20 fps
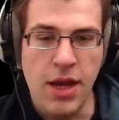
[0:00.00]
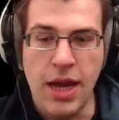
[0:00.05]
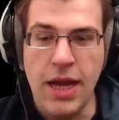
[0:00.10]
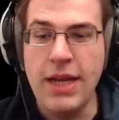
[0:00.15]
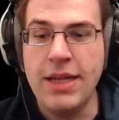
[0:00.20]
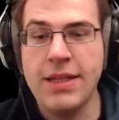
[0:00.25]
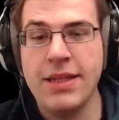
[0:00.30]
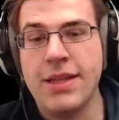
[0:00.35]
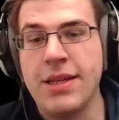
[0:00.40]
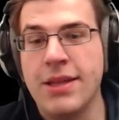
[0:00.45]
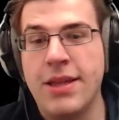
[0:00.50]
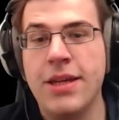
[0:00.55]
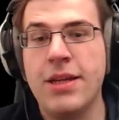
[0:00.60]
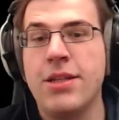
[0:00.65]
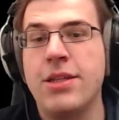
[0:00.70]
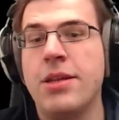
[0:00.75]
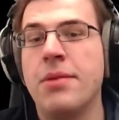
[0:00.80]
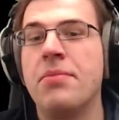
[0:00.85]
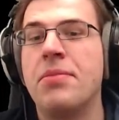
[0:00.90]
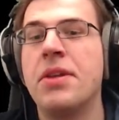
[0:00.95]
And
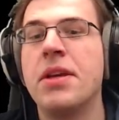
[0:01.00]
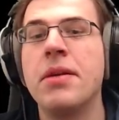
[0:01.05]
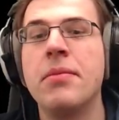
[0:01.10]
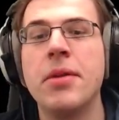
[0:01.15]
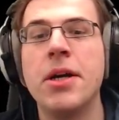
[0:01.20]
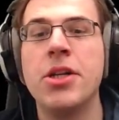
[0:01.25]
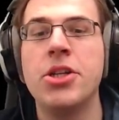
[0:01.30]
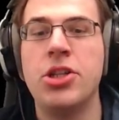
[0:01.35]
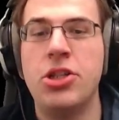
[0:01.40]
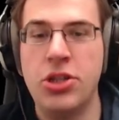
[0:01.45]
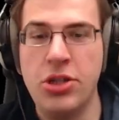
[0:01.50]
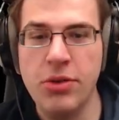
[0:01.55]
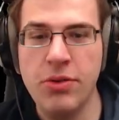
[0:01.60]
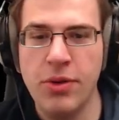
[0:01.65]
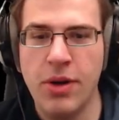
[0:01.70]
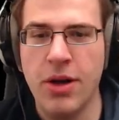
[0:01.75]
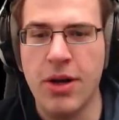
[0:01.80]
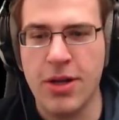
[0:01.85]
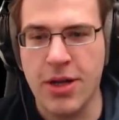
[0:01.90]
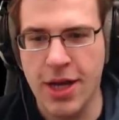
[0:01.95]
there's something in my
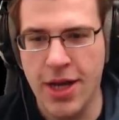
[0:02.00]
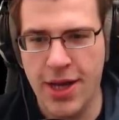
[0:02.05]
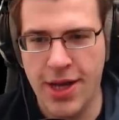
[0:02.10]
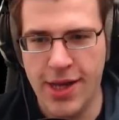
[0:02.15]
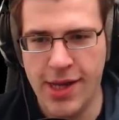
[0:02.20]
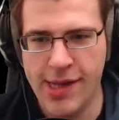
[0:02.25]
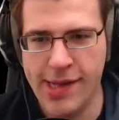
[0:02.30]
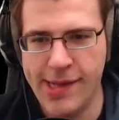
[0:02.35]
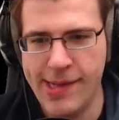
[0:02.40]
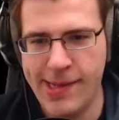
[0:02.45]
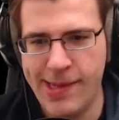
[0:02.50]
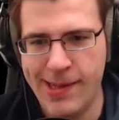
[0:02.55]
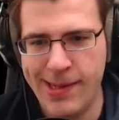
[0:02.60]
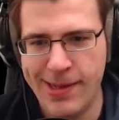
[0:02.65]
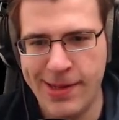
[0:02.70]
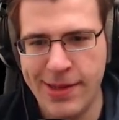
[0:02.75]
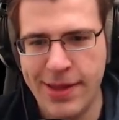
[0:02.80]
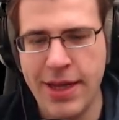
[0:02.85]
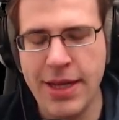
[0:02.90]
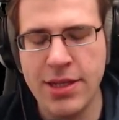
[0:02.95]
shoe locker.
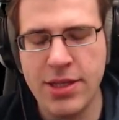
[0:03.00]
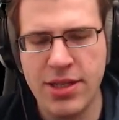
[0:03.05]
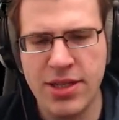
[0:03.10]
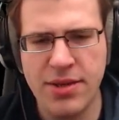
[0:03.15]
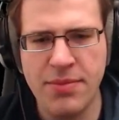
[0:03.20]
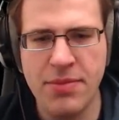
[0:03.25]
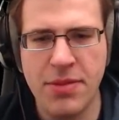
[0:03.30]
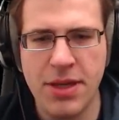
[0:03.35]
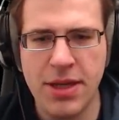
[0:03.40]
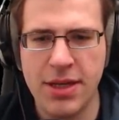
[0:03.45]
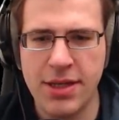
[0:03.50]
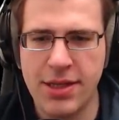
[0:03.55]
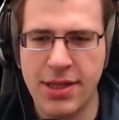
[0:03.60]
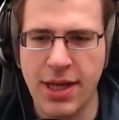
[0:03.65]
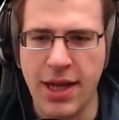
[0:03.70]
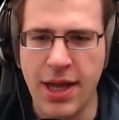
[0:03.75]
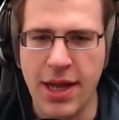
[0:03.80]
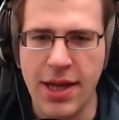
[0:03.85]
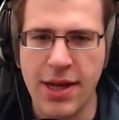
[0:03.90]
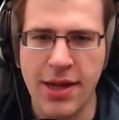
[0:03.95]
There's something
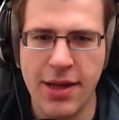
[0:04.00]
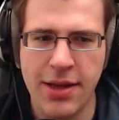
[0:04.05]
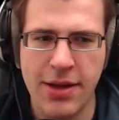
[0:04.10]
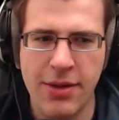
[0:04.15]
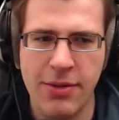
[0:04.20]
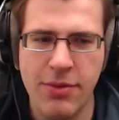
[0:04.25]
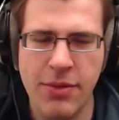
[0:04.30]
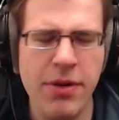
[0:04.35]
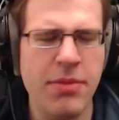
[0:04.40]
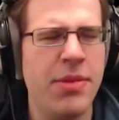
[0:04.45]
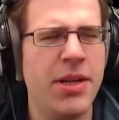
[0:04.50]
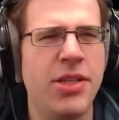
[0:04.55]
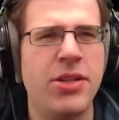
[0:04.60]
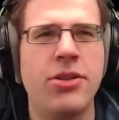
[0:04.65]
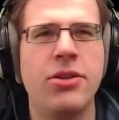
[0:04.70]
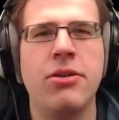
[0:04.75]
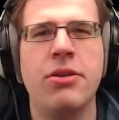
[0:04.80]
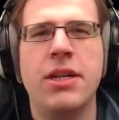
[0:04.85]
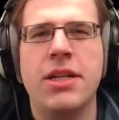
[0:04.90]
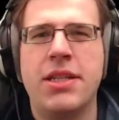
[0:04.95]
inside. Why am I
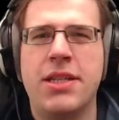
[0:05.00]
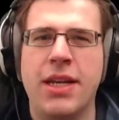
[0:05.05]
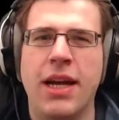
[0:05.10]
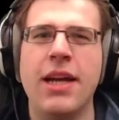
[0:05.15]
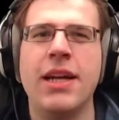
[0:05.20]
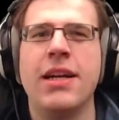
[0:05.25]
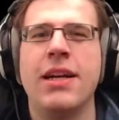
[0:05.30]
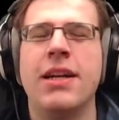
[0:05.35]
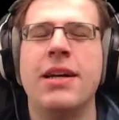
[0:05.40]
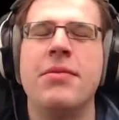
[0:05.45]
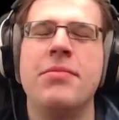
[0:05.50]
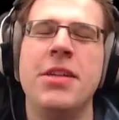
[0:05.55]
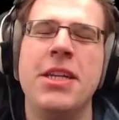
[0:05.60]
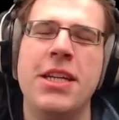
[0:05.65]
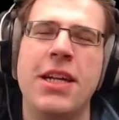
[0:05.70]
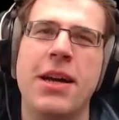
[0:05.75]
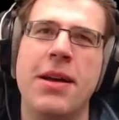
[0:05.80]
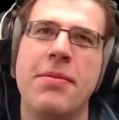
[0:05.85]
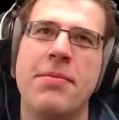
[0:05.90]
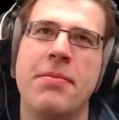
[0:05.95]
so excited? I
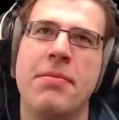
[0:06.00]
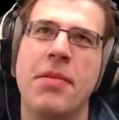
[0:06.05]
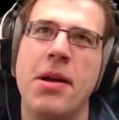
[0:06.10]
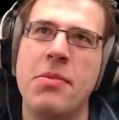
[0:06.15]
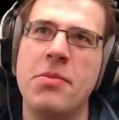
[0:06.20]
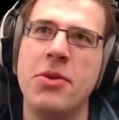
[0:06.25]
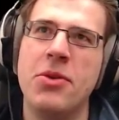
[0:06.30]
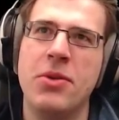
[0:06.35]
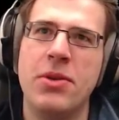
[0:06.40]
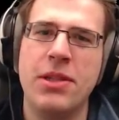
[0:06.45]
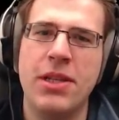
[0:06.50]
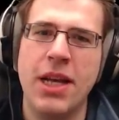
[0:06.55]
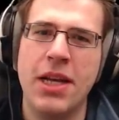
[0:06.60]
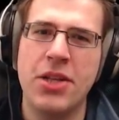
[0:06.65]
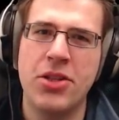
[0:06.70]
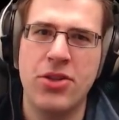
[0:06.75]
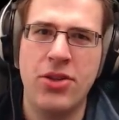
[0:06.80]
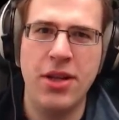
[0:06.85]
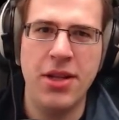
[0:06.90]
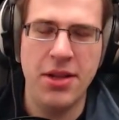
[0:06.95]
mean, I'm, my mood is
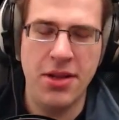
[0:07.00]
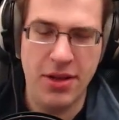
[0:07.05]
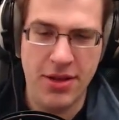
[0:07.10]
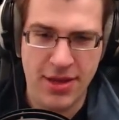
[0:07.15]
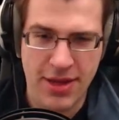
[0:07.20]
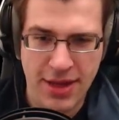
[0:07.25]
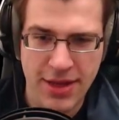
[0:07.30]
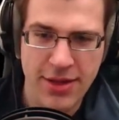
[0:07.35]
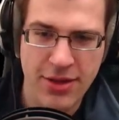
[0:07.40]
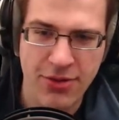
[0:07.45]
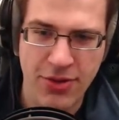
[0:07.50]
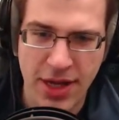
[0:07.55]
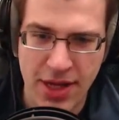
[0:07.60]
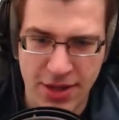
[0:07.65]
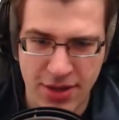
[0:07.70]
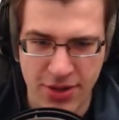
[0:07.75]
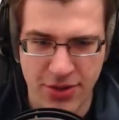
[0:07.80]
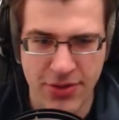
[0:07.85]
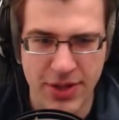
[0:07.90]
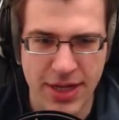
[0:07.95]
actually not that
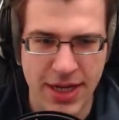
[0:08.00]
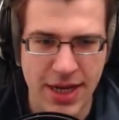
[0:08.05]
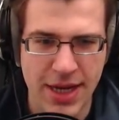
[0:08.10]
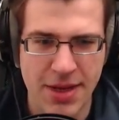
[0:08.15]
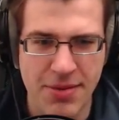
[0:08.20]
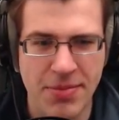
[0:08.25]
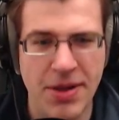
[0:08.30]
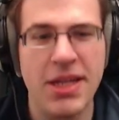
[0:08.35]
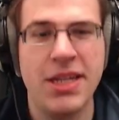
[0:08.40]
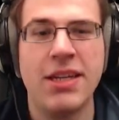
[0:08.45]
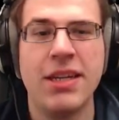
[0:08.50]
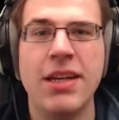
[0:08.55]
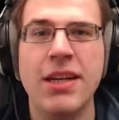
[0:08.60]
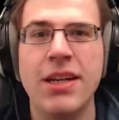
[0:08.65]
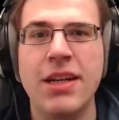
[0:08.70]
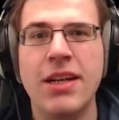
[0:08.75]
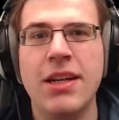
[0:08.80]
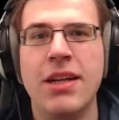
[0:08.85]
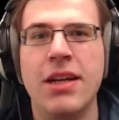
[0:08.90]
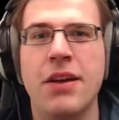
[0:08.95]
great currently, but
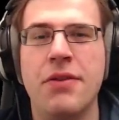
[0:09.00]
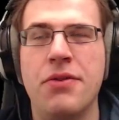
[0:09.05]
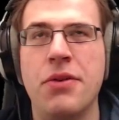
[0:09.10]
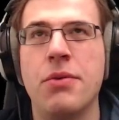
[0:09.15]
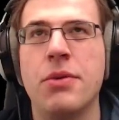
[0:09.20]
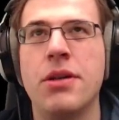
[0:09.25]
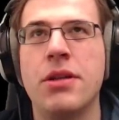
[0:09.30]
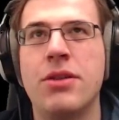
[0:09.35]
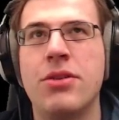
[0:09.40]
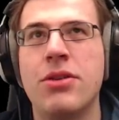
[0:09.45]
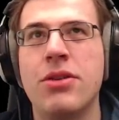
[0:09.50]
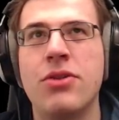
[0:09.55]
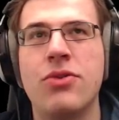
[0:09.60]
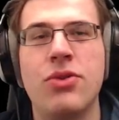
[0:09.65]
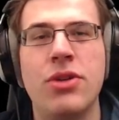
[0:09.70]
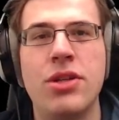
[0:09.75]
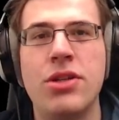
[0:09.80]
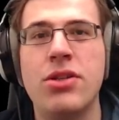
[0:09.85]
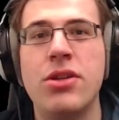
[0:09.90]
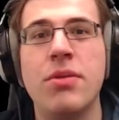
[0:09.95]
if you want to
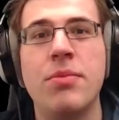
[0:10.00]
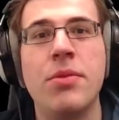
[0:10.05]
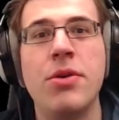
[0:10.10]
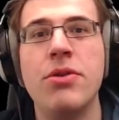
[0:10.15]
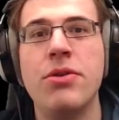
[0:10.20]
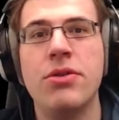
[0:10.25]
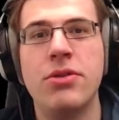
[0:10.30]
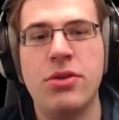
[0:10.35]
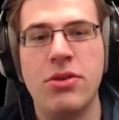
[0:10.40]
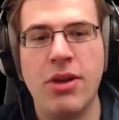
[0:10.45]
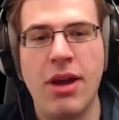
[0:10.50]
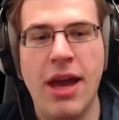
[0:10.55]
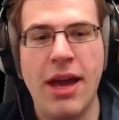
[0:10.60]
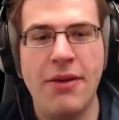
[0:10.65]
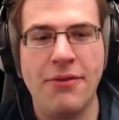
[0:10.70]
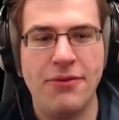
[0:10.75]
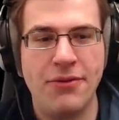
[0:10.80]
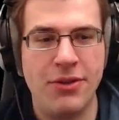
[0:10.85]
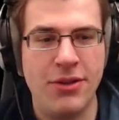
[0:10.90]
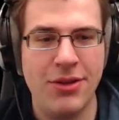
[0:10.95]
increase your mood, you
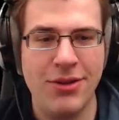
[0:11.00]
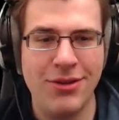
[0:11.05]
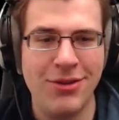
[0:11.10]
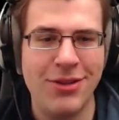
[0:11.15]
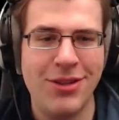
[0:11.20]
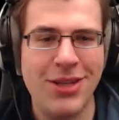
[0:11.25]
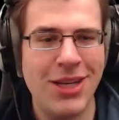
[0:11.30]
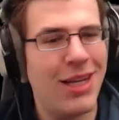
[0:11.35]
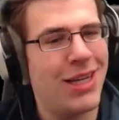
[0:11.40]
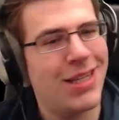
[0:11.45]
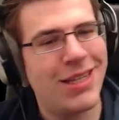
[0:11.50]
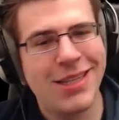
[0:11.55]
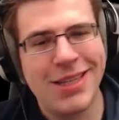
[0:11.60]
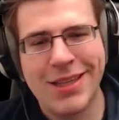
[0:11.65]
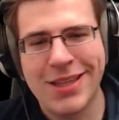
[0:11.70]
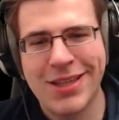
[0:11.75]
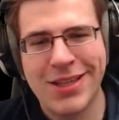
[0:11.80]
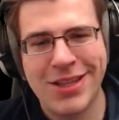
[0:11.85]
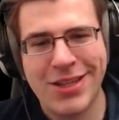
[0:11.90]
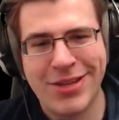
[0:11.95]
have to just
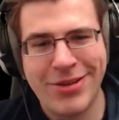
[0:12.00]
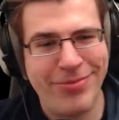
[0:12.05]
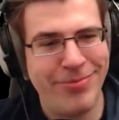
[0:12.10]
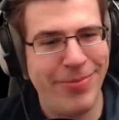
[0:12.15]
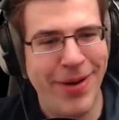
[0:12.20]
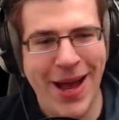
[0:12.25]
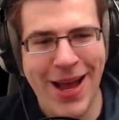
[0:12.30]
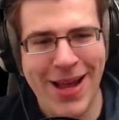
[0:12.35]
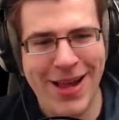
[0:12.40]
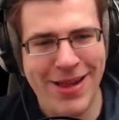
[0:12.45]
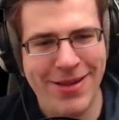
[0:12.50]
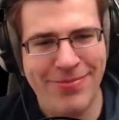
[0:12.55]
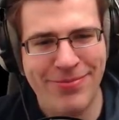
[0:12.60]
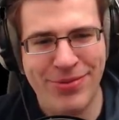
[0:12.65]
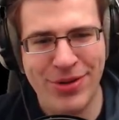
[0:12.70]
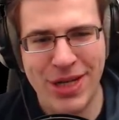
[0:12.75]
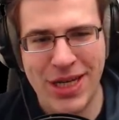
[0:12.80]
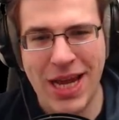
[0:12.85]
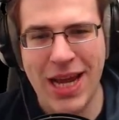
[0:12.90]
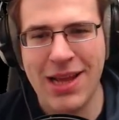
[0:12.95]
smile and
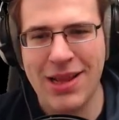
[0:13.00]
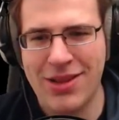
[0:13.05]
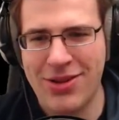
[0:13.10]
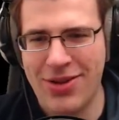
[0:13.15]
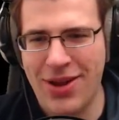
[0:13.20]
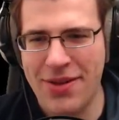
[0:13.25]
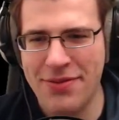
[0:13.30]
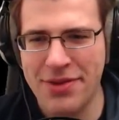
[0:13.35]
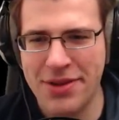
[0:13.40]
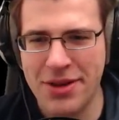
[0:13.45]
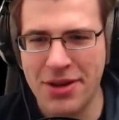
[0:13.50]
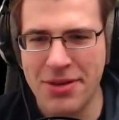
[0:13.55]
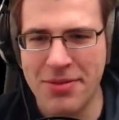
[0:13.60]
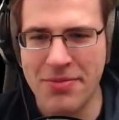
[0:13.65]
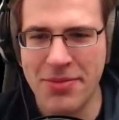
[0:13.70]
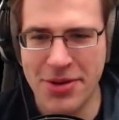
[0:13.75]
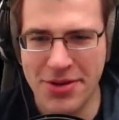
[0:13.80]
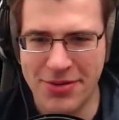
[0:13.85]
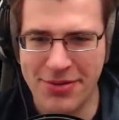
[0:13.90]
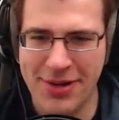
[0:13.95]
pretend to have a good
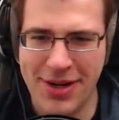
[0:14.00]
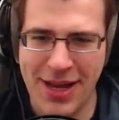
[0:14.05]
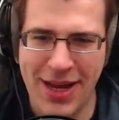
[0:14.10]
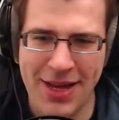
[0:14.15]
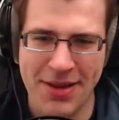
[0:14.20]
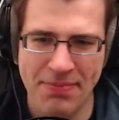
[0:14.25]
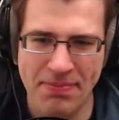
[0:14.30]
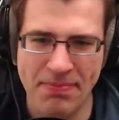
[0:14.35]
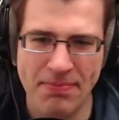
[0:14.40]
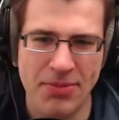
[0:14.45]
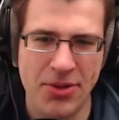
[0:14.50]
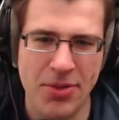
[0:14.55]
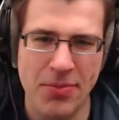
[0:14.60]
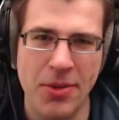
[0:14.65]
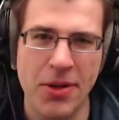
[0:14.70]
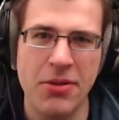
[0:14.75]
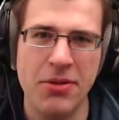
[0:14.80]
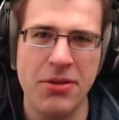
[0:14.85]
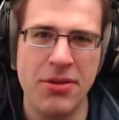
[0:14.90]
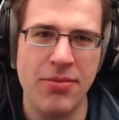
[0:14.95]
mood, I
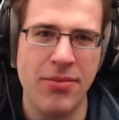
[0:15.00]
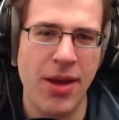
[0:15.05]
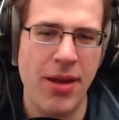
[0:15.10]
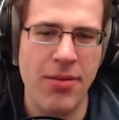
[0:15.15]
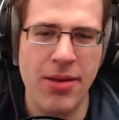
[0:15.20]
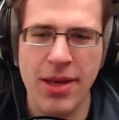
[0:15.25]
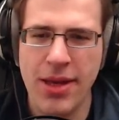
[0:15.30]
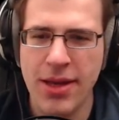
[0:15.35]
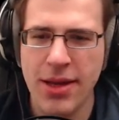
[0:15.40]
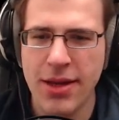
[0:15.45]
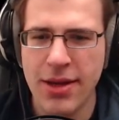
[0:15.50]
suppose, maybe?